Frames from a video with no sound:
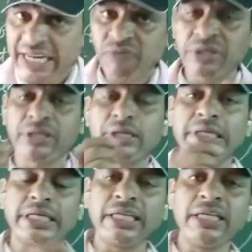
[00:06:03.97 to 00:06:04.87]
ending
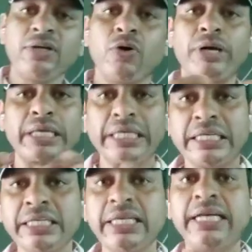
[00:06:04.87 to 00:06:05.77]
with D or
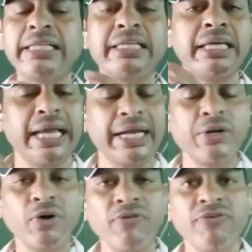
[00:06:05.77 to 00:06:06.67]
ED at the
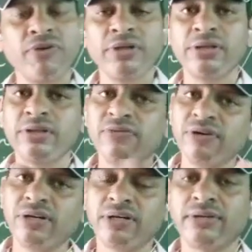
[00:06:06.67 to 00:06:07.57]
end of the
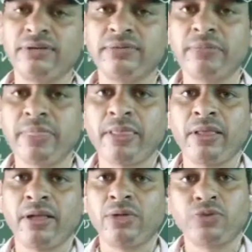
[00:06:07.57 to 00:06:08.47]
verb
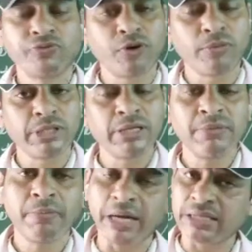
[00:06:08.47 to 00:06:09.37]
to form
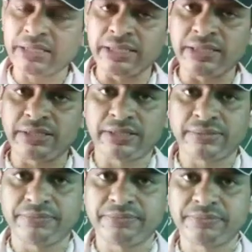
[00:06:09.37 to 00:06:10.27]
the past
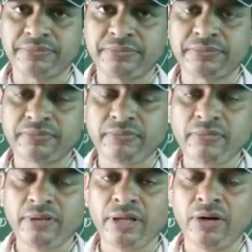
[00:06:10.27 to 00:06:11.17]
tense.
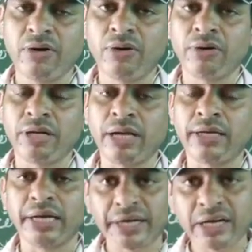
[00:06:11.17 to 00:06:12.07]

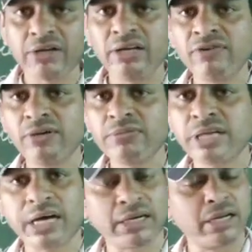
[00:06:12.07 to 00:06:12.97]
And irregular verbs
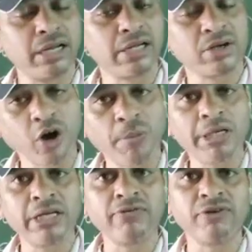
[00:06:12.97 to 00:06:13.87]
are
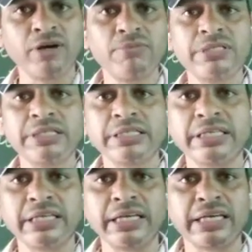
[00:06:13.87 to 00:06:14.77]
common in verbs in
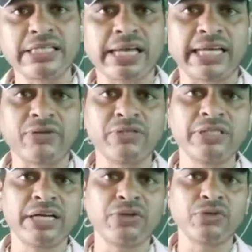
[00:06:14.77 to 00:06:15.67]
the English language
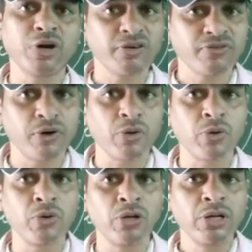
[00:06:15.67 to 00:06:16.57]
that do not
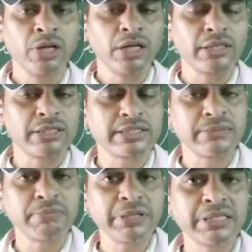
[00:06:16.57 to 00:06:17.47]
follow the
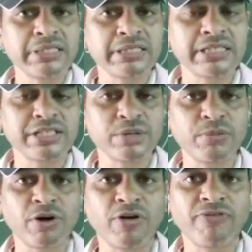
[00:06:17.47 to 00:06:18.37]
simple
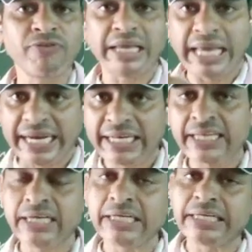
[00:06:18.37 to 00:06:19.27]
system of
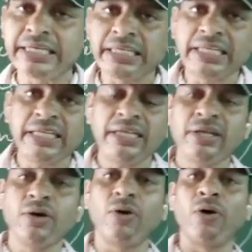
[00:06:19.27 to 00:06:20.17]
adding
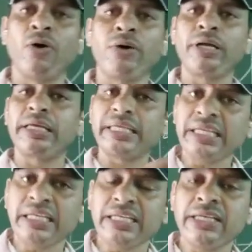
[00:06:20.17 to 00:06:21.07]
D or
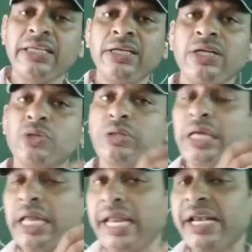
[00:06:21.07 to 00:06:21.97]
ED to
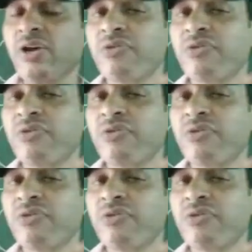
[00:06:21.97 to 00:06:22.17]
the end